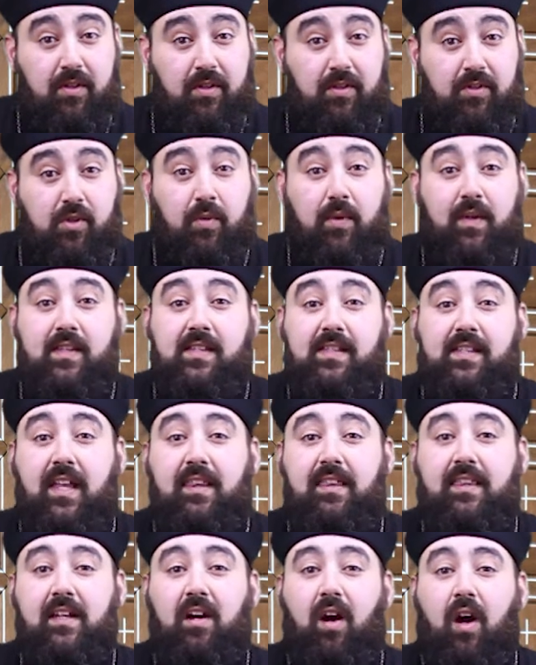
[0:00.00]
so
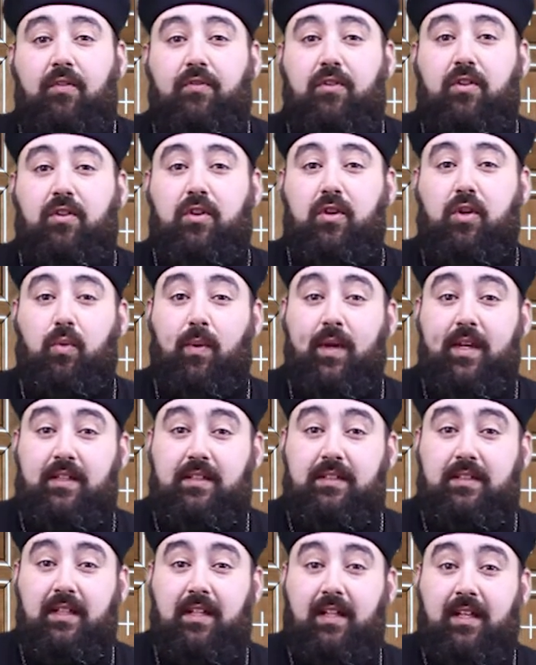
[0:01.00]
instead they offer their
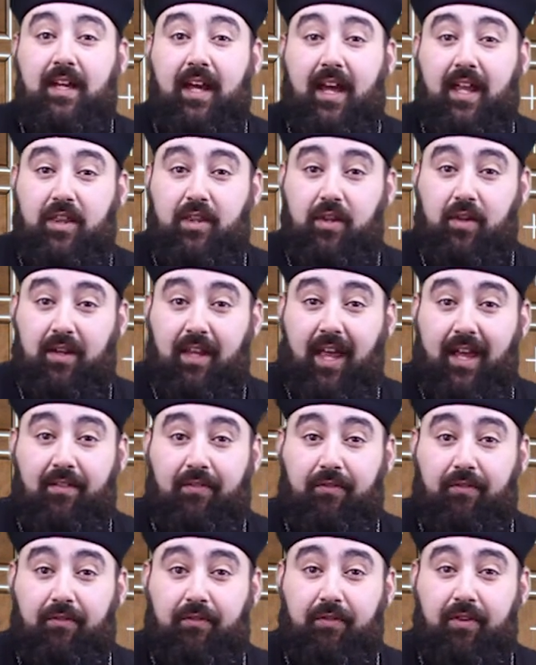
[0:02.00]
will and their
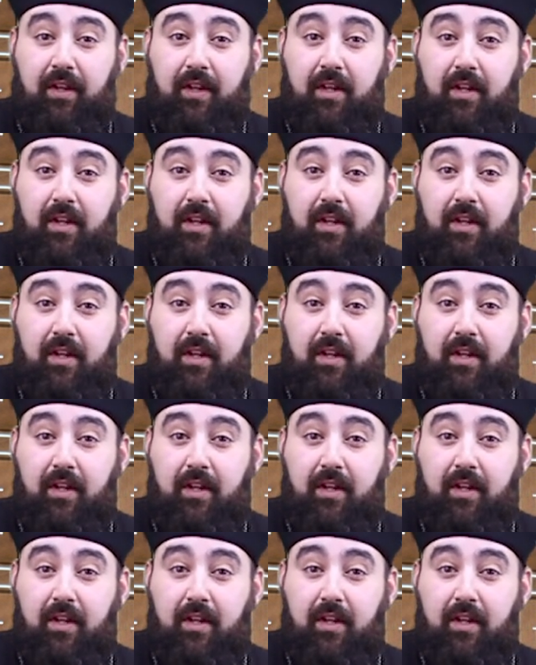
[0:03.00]
life.